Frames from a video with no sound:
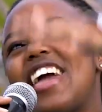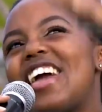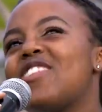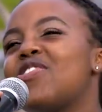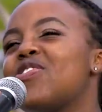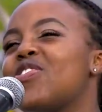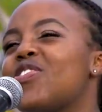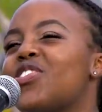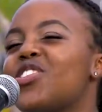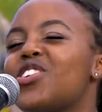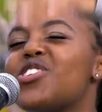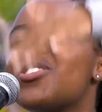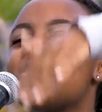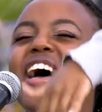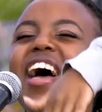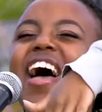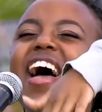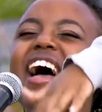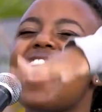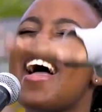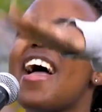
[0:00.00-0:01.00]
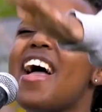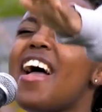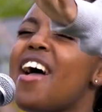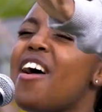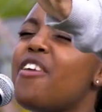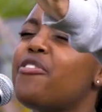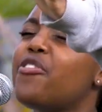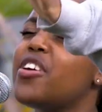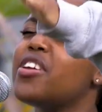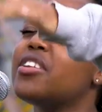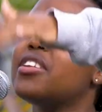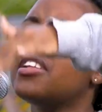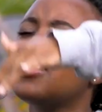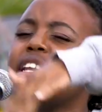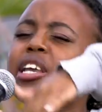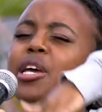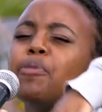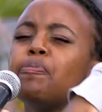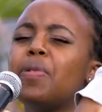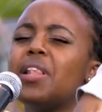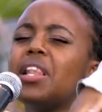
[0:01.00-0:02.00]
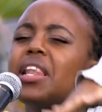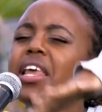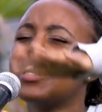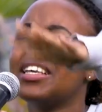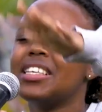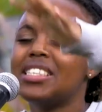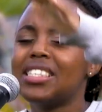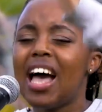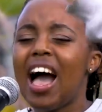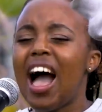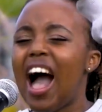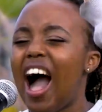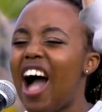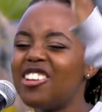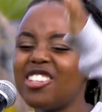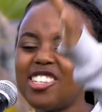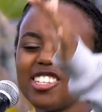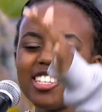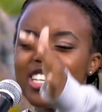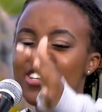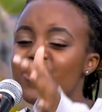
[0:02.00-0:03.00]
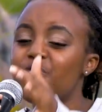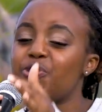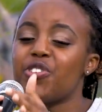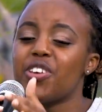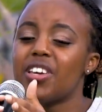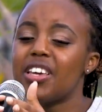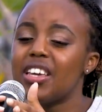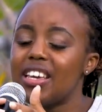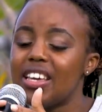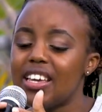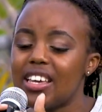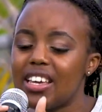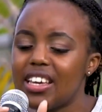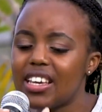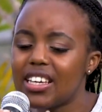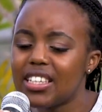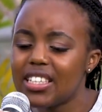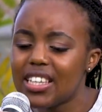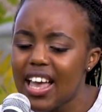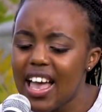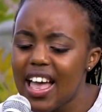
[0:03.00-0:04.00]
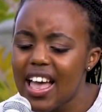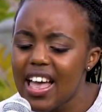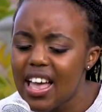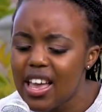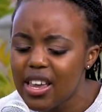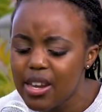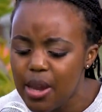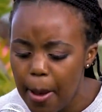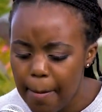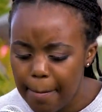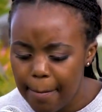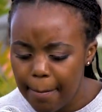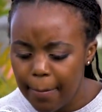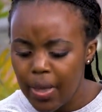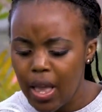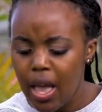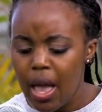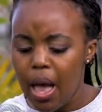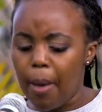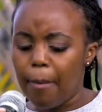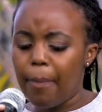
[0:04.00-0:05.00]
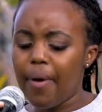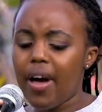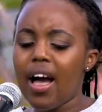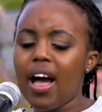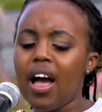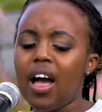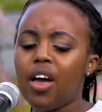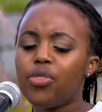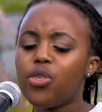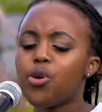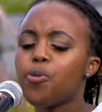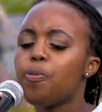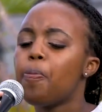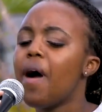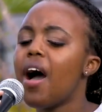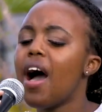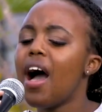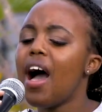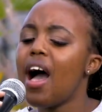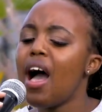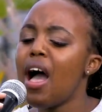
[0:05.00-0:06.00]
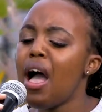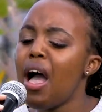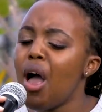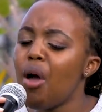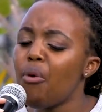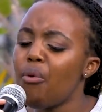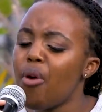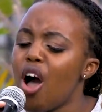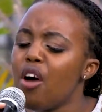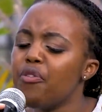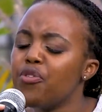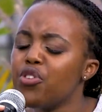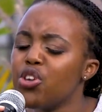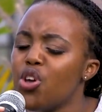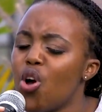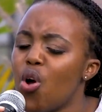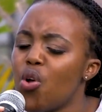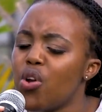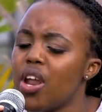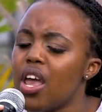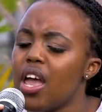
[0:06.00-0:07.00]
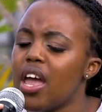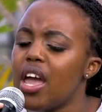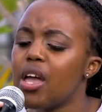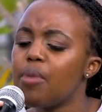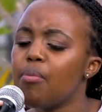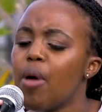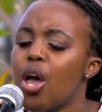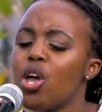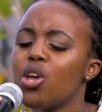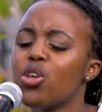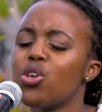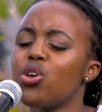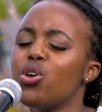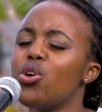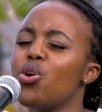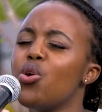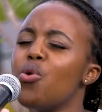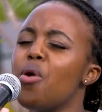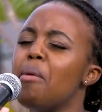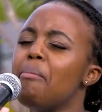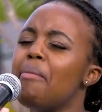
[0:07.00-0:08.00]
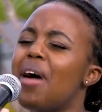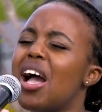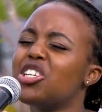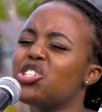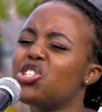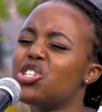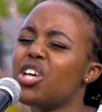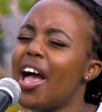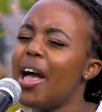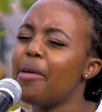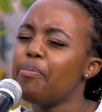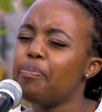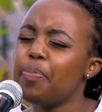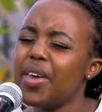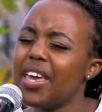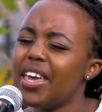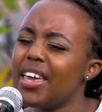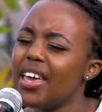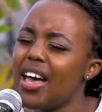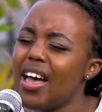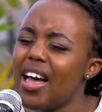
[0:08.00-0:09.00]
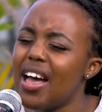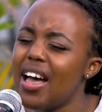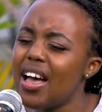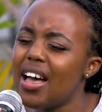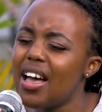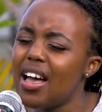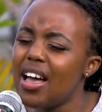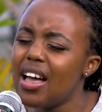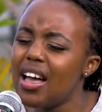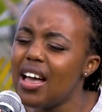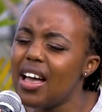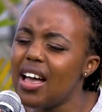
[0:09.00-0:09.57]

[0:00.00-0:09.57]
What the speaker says: in the heavenly place, undefeated by the power of your name. You are my champion.